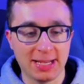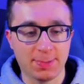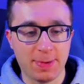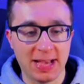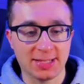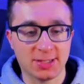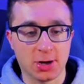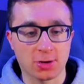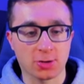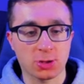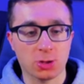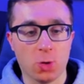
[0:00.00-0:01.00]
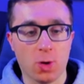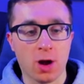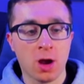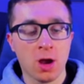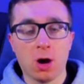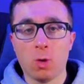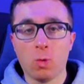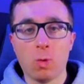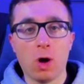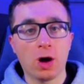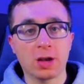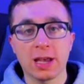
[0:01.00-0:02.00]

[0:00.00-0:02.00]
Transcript: to pass Turner, score, a walk,